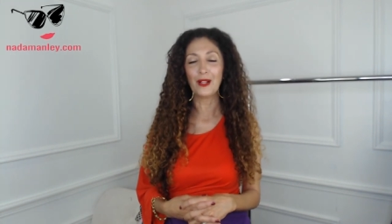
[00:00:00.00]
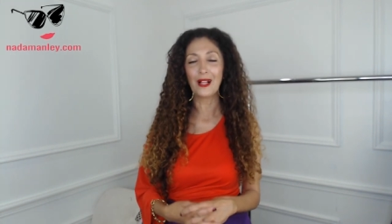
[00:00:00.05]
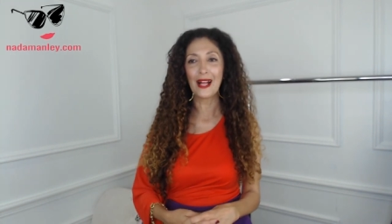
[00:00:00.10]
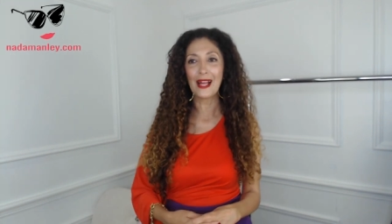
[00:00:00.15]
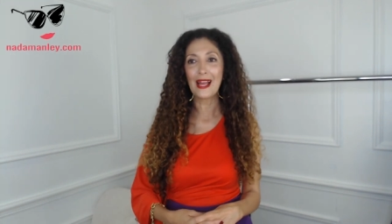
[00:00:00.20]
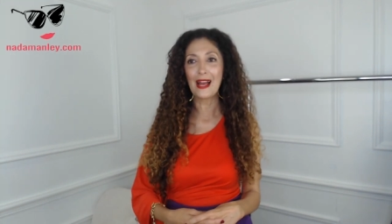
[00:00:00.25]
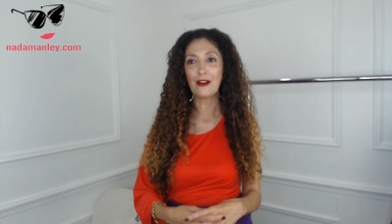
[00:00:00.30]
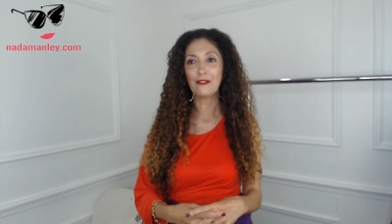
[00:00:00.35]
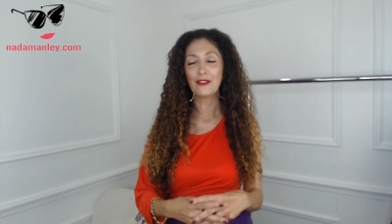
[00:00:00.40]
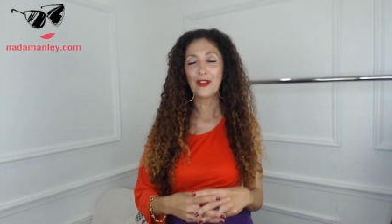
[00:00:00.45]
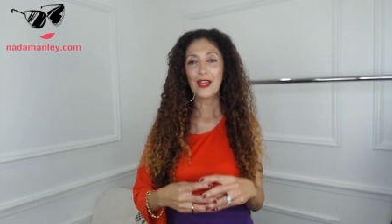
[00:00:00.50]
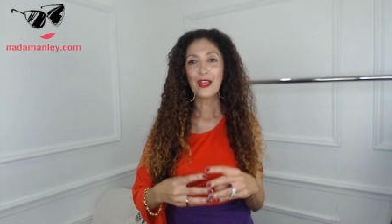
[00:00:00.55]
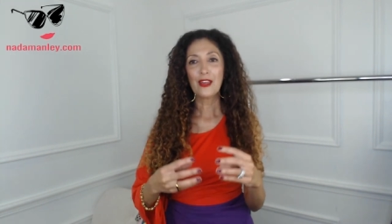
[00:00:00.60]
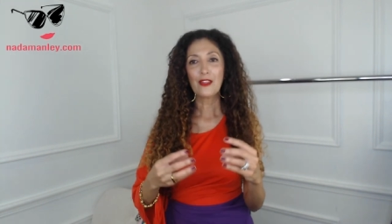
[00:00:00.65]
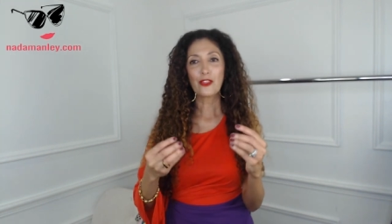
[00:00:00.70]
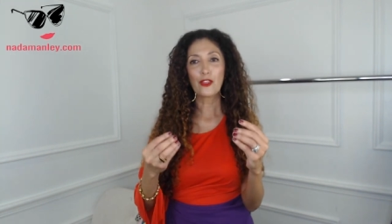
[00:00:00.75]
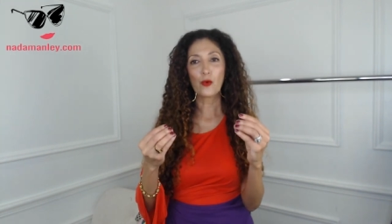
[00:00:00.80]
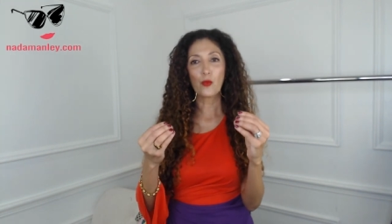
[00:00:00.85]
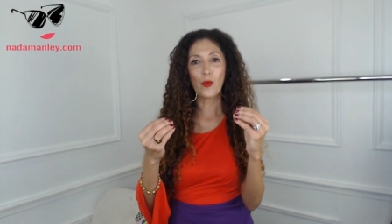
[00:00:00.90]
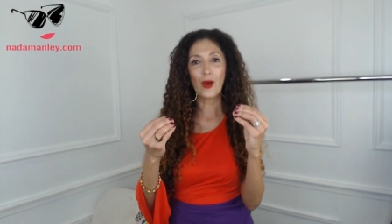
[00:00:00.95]
I have
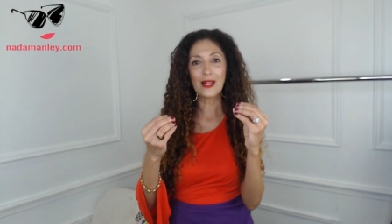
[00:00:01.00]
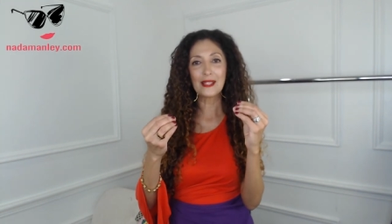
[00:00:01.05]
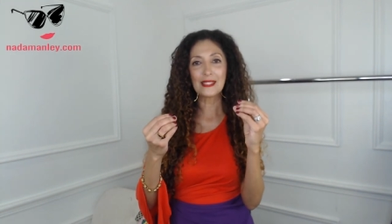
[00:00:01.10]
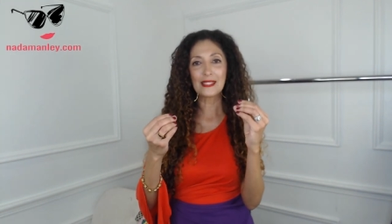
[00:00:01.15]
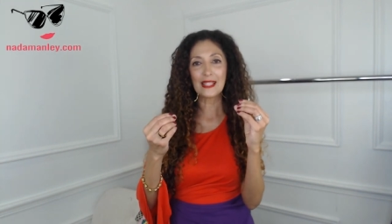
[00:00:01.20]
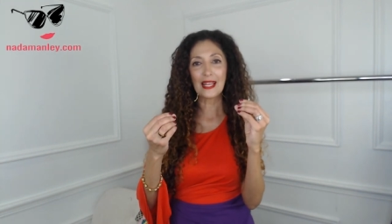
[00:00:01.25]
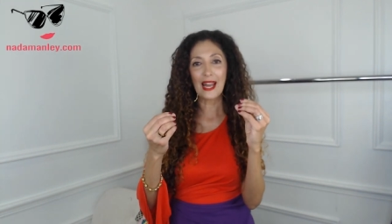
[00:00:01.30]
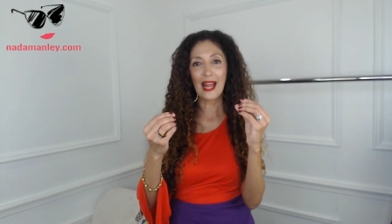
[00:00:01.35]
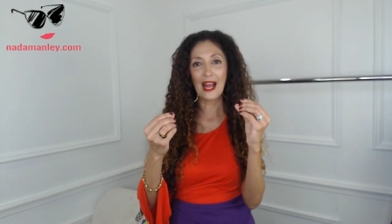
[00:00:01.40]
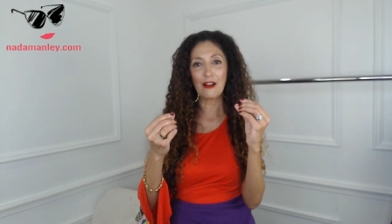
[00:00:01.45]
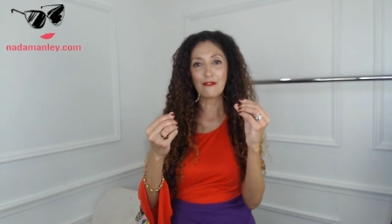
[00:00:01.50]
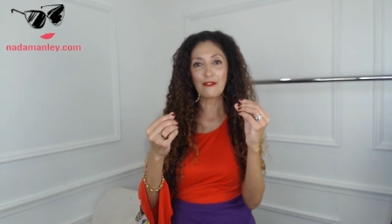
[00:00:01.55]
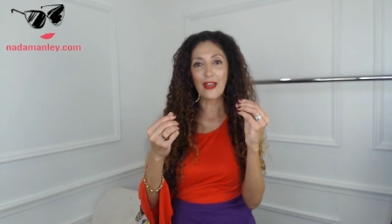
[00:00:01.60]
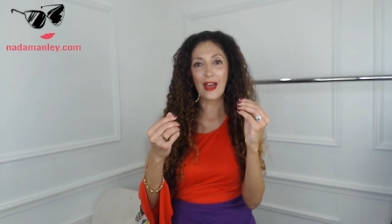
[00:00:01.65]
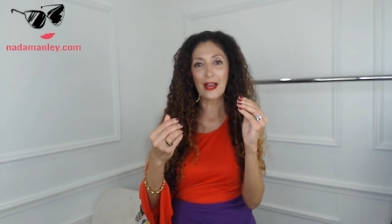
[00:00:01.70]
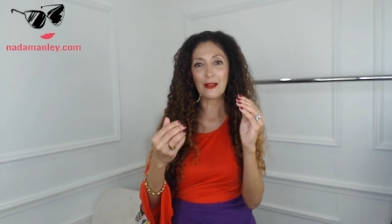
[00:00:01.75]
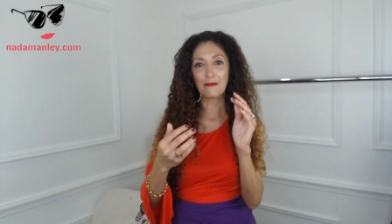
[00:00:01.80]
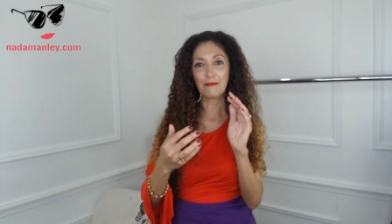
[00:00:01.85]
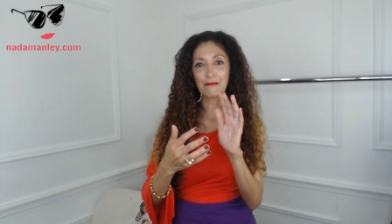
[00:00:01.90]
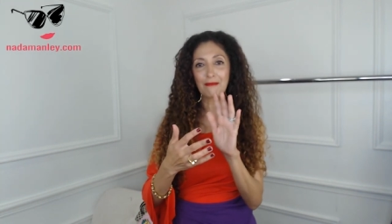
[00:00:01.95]
the ones that have
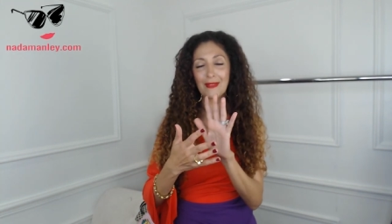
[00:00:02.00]
that